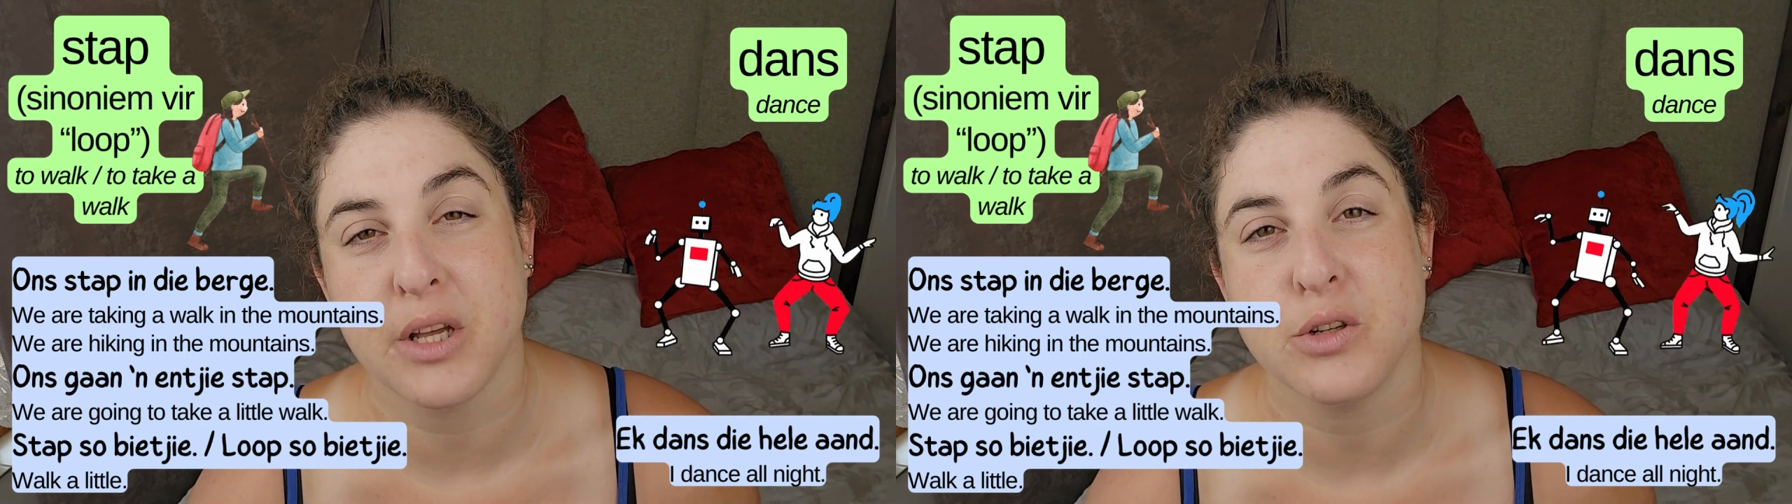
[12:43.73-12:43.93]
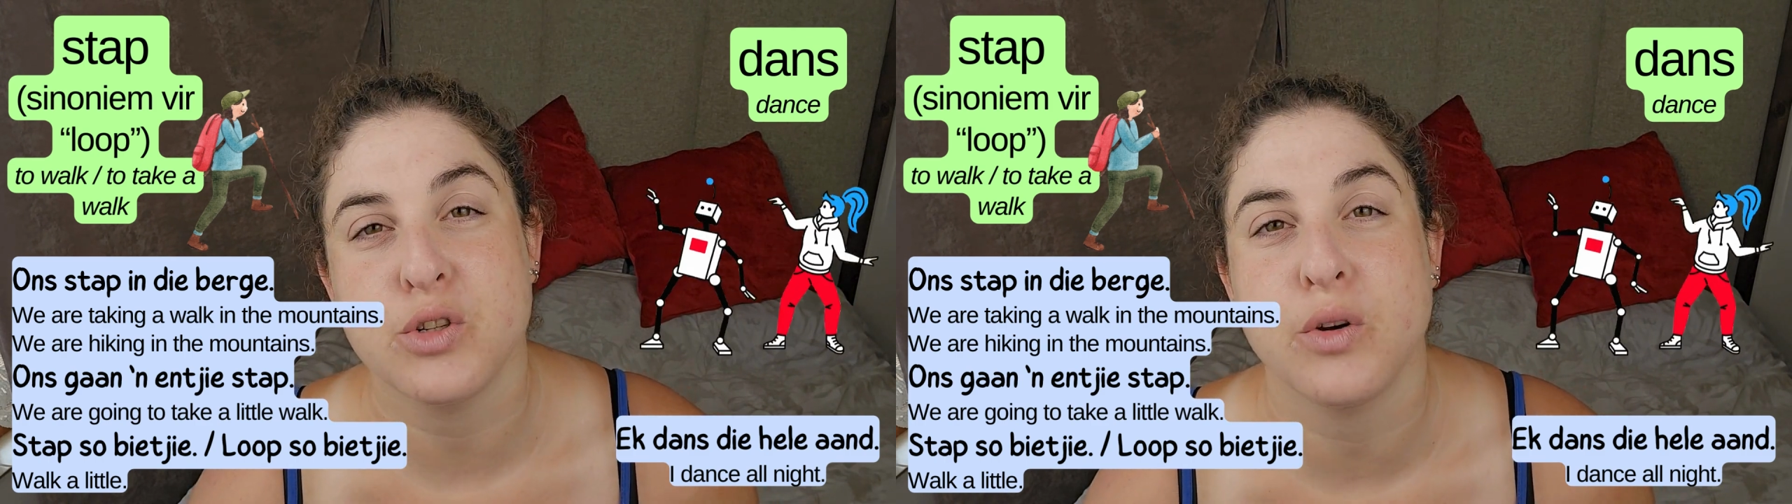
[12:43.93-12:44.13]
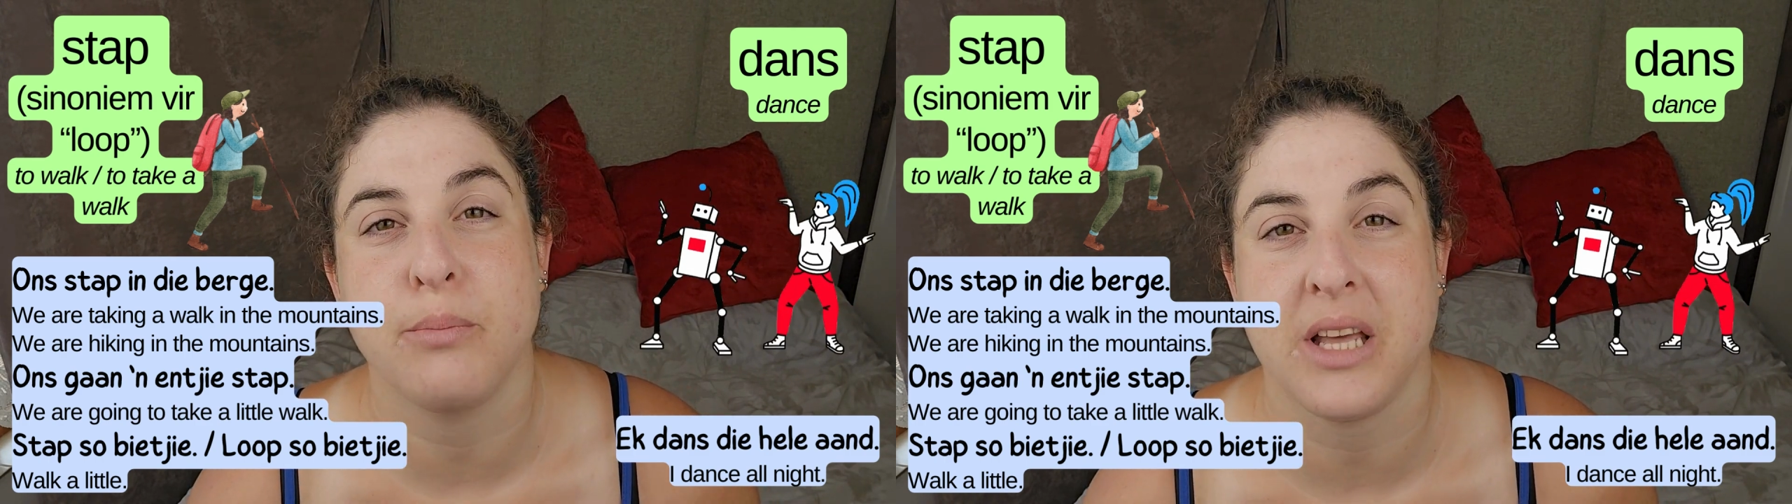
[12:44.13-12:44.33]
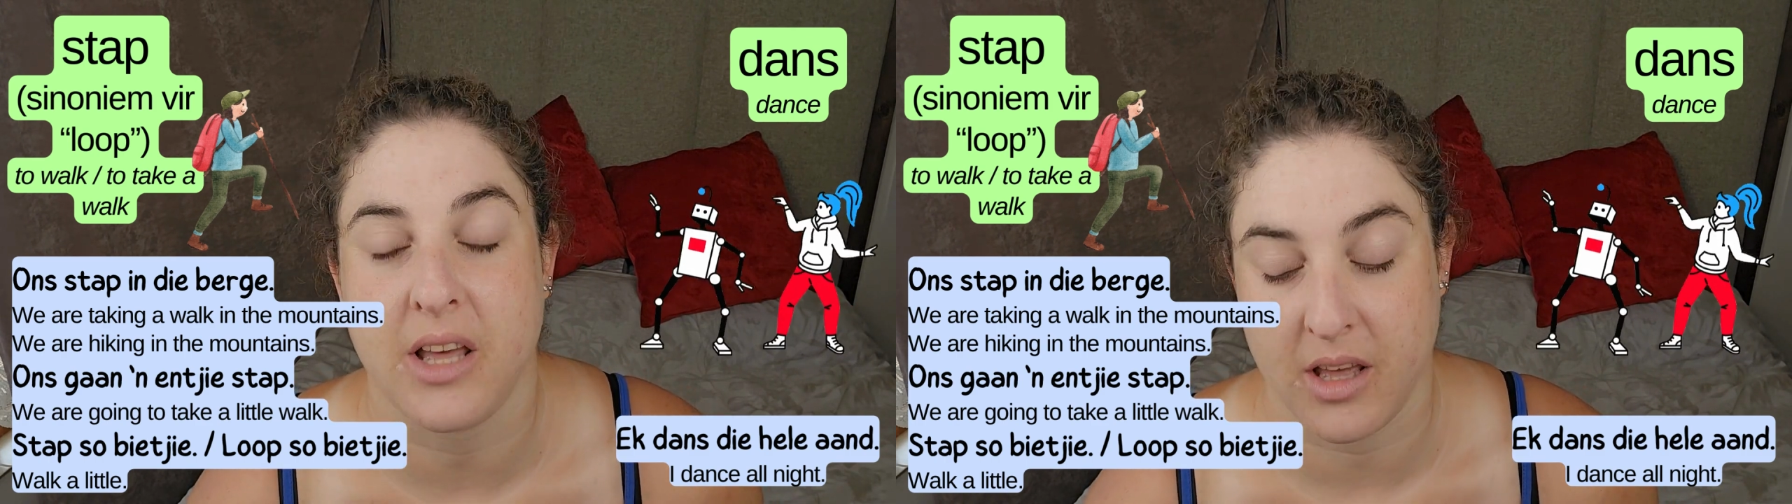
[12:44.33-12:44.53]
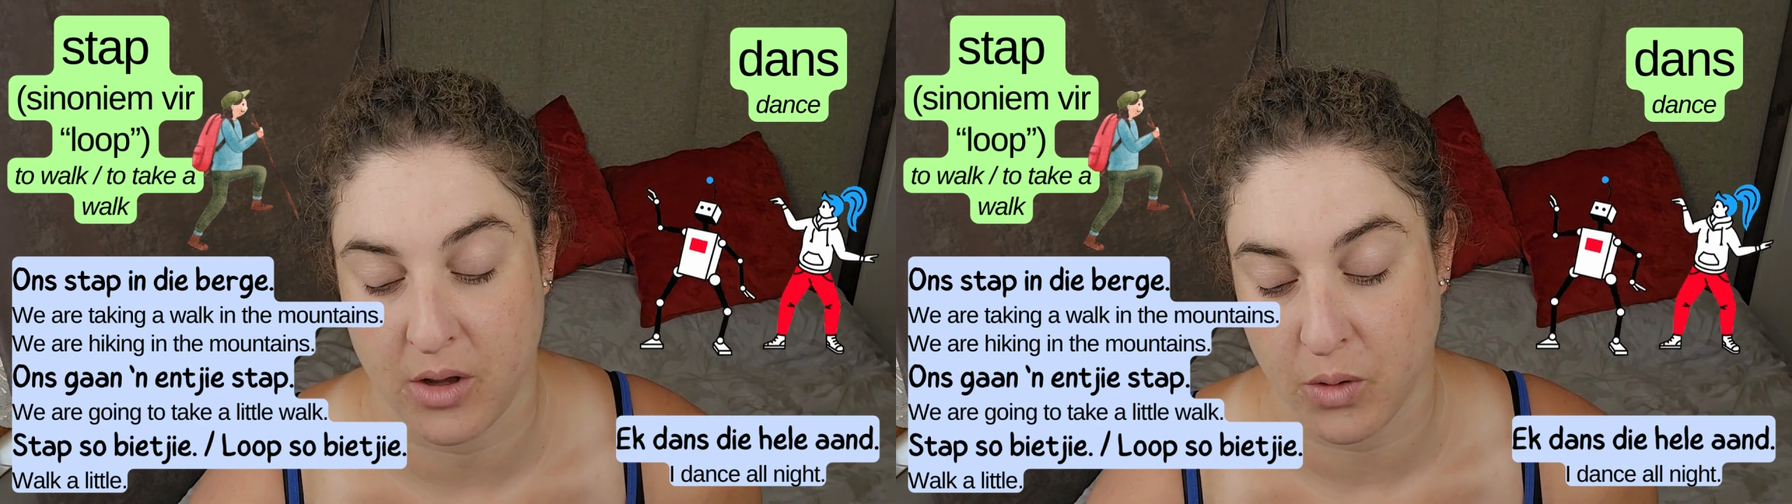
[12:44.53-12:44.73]
so 'n
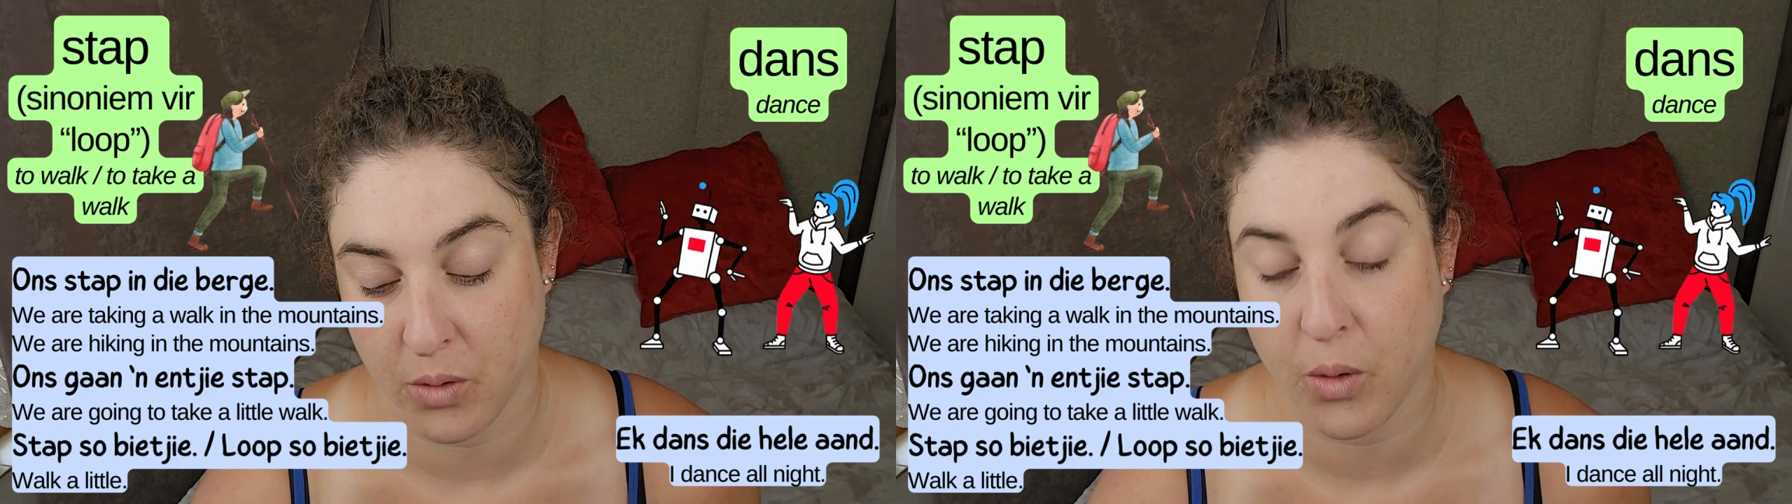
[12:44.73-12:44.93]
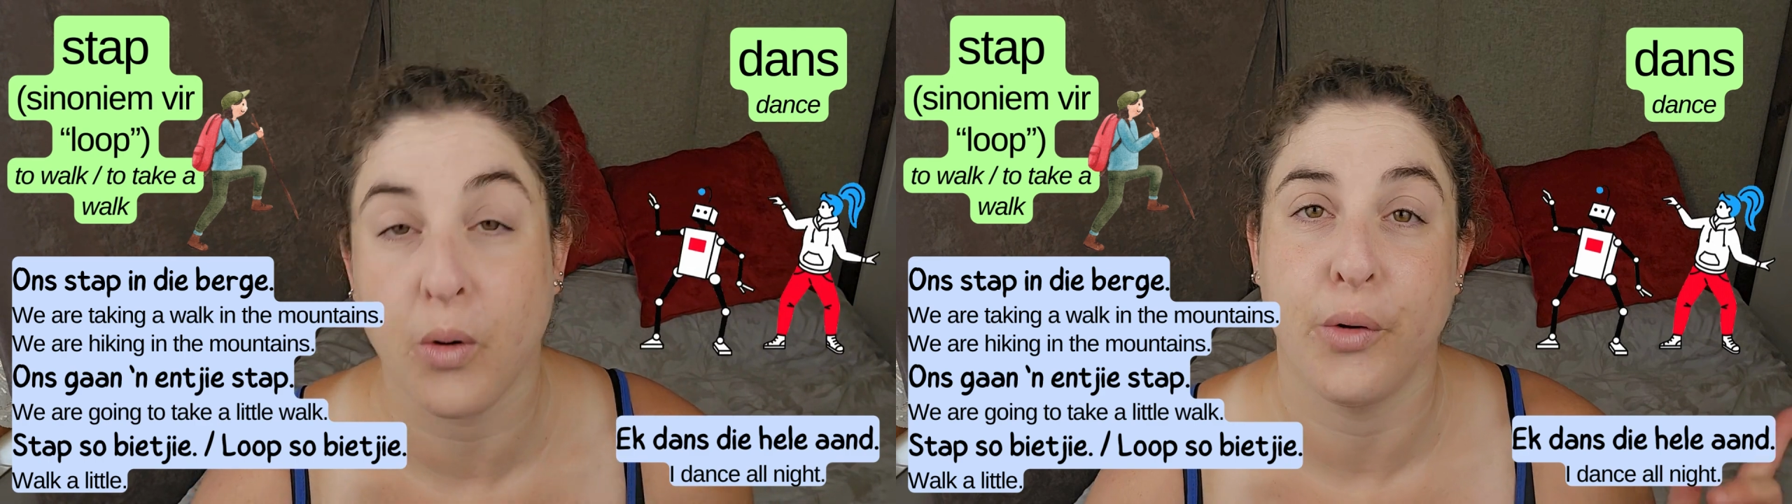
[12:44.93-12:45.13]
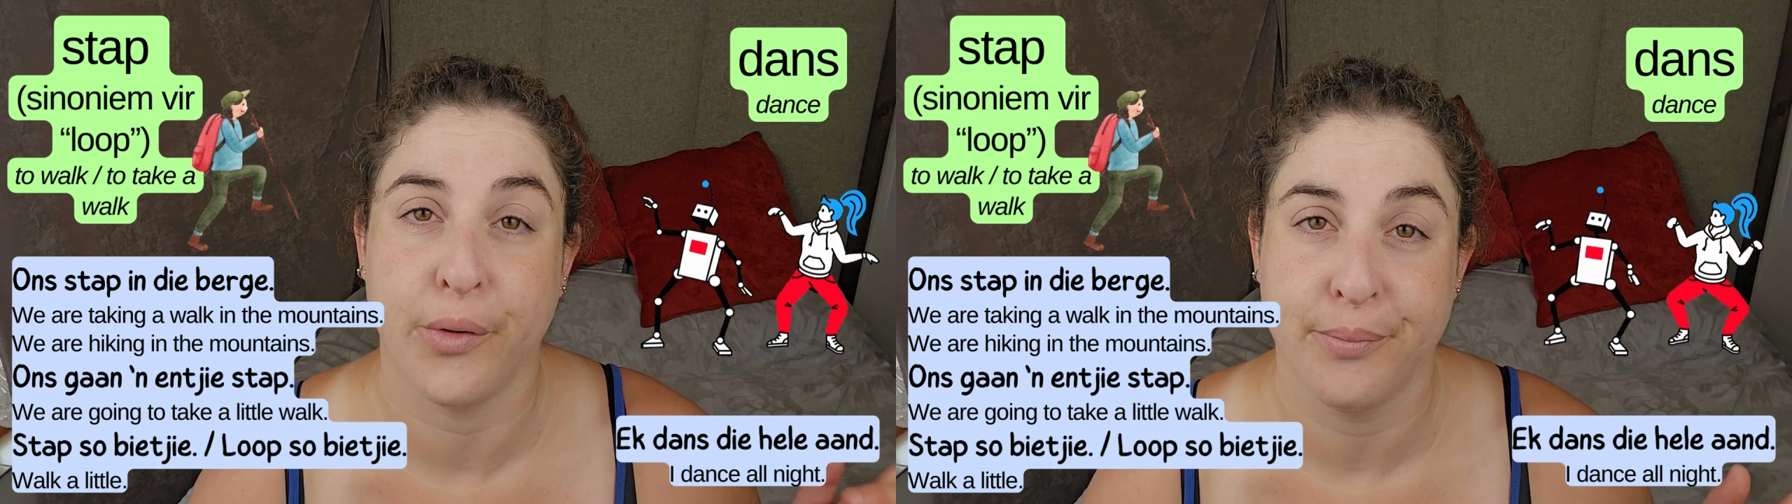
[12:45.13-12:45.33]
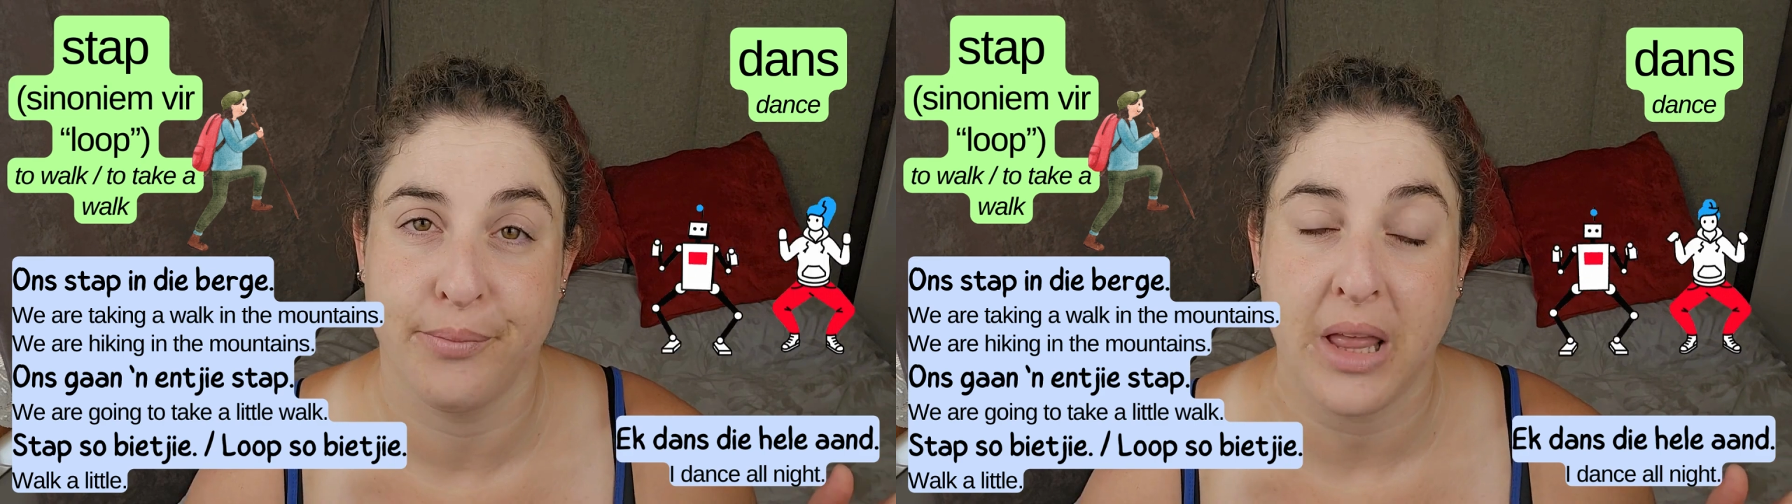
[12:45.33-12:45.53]
bietjie, or